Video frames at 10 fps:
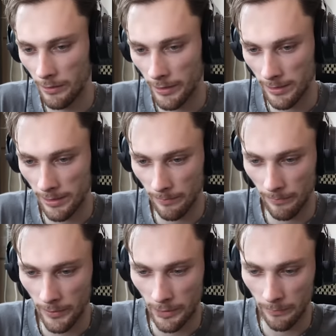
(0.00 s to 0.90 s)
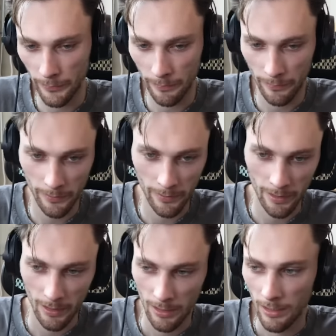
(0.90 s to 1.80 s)
you guys can, you know,
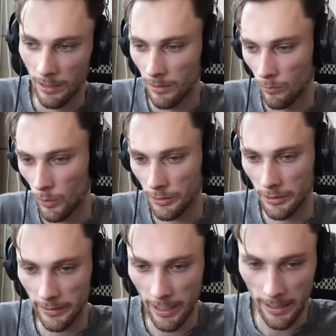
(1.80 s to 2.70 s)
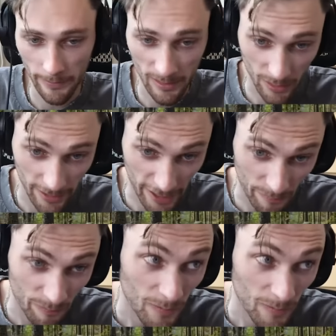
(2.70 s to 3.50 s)
watch it or not. It's okay.